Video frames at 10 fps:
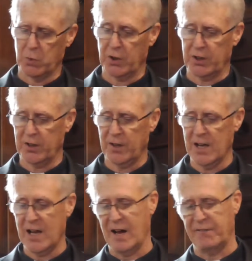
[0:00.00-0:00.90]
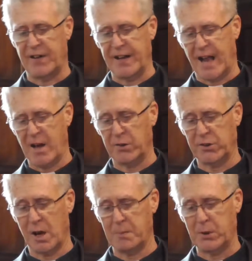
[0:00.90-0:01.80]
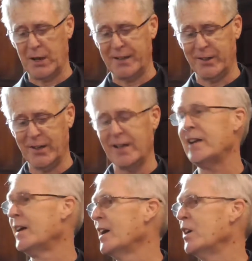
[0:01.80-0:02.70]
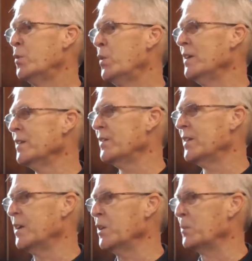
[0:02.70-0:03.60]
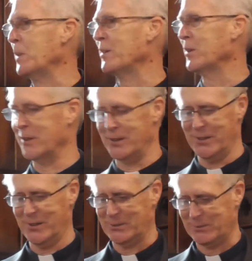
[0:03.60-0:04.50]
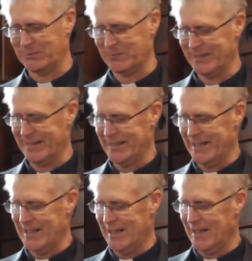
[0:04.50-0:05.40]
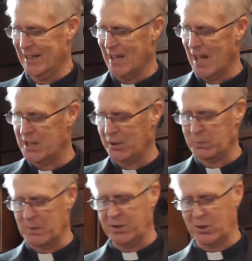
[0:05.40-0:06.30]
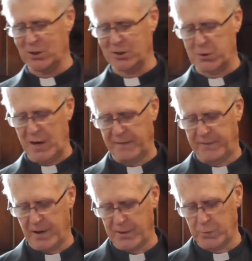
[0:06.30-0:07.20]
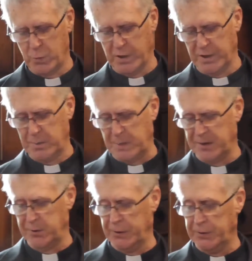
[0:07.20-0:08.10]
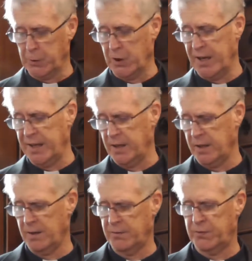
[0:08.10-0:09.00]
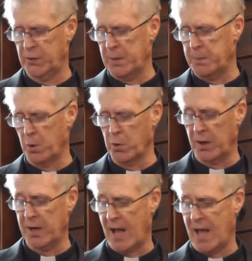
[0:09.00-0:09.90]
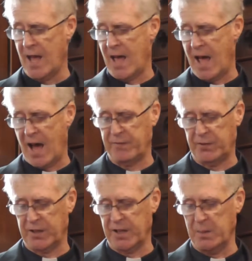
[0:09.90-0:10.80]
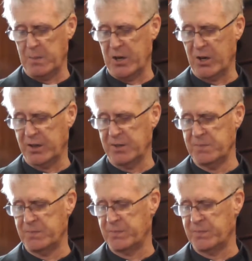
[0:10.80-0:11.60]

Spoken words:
worker, a funhouse operator, and a real estate speculator. Like his maternal grandfather, William Henry Gray, a free-born African-American,